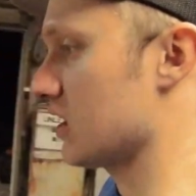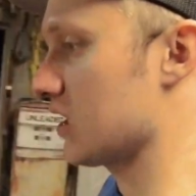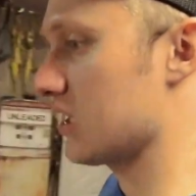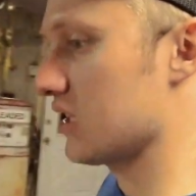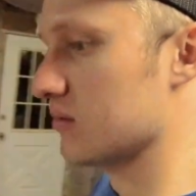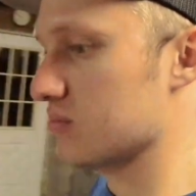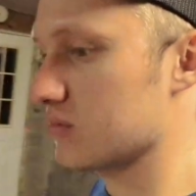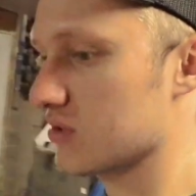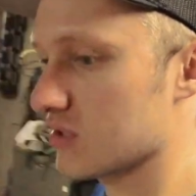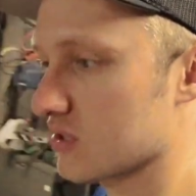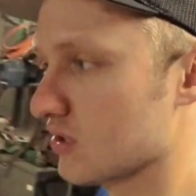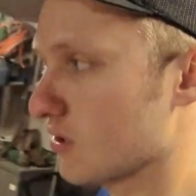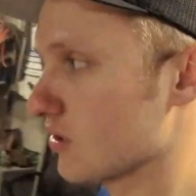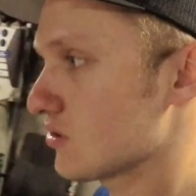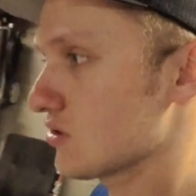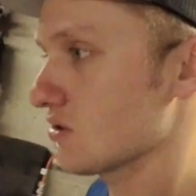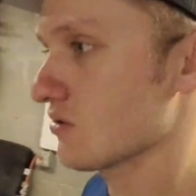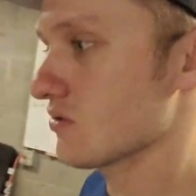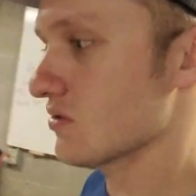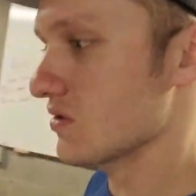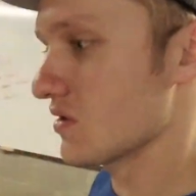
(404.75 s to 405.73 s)
take it up to the car
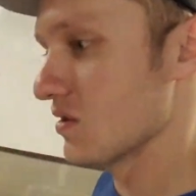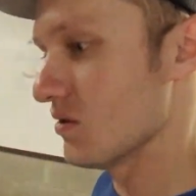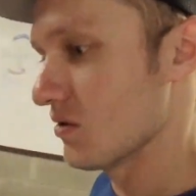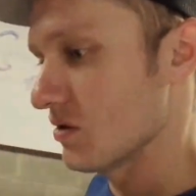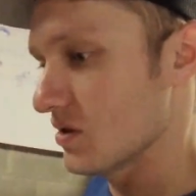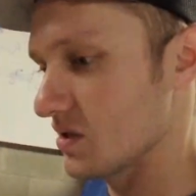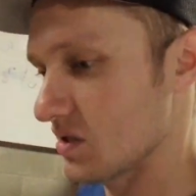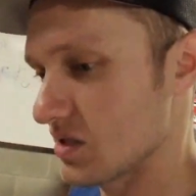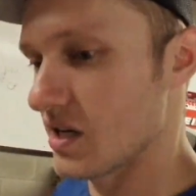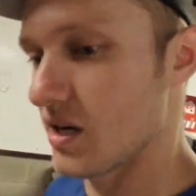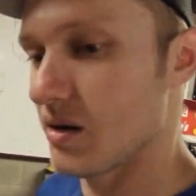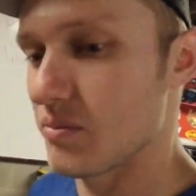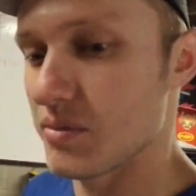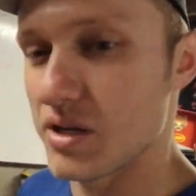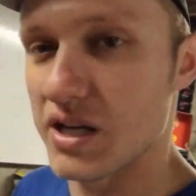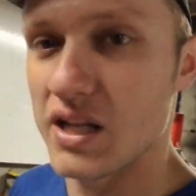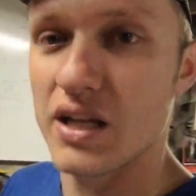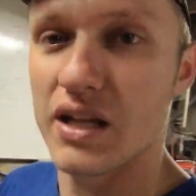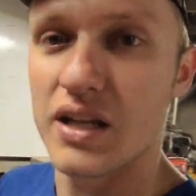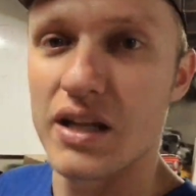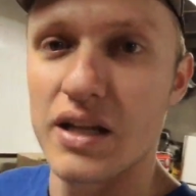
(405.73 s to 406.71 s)
show. See, see how
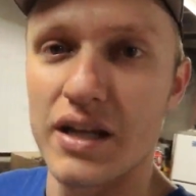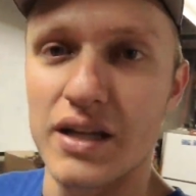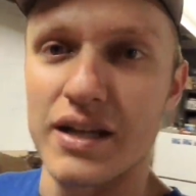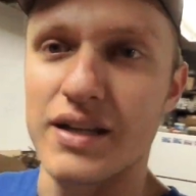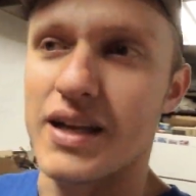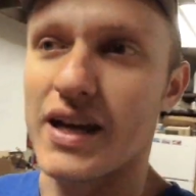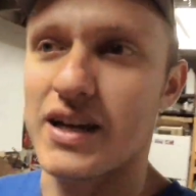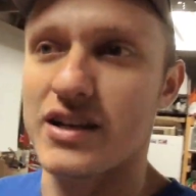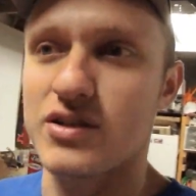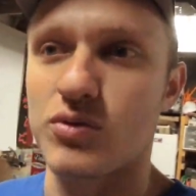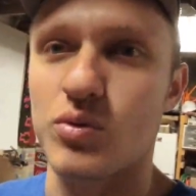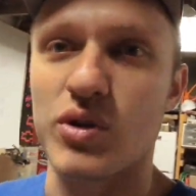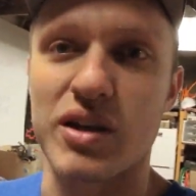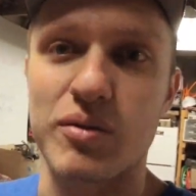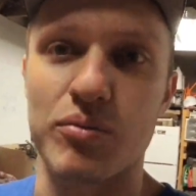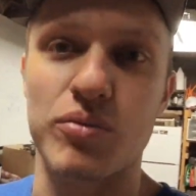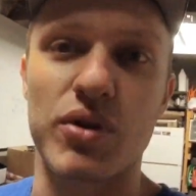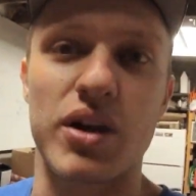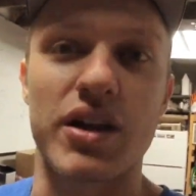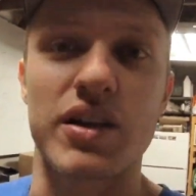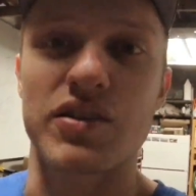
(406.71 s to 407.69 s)
many necks we
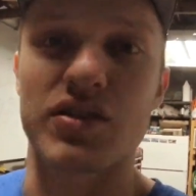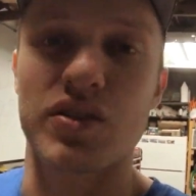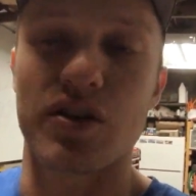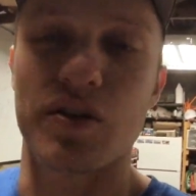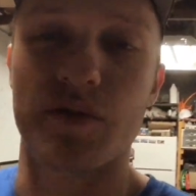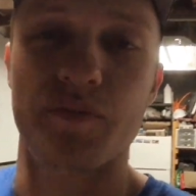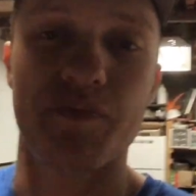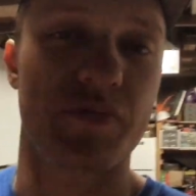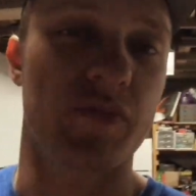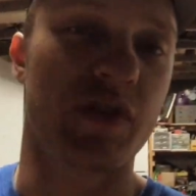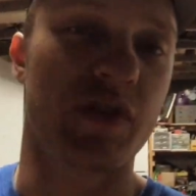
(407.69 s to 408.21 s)
can break. So